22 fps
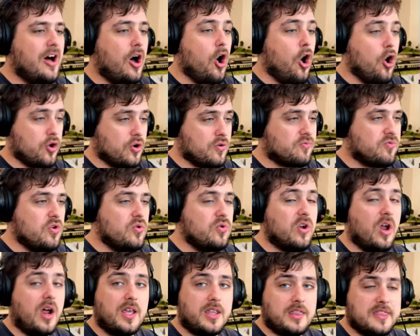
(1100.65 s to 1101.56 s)
on a route
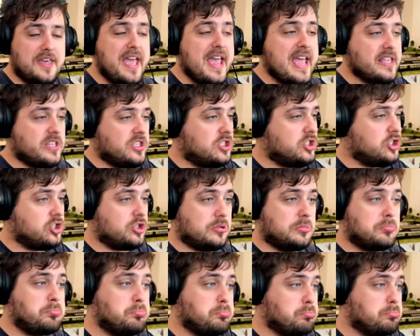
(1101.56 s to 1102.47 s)
like
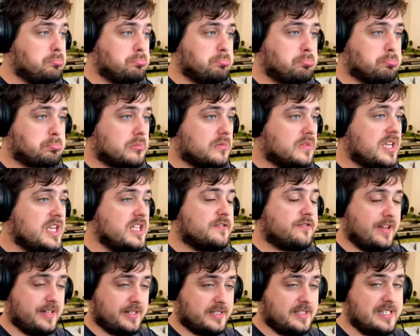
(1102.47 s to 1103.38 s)
this. It's
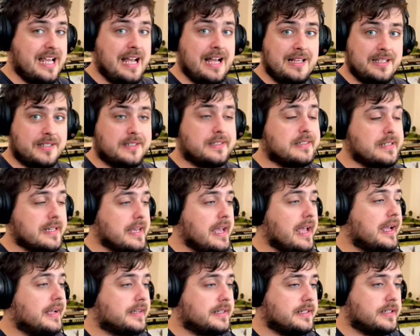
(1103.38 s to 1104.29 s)

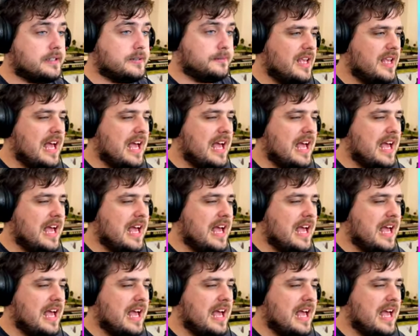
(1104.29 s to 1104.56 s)
fantastic.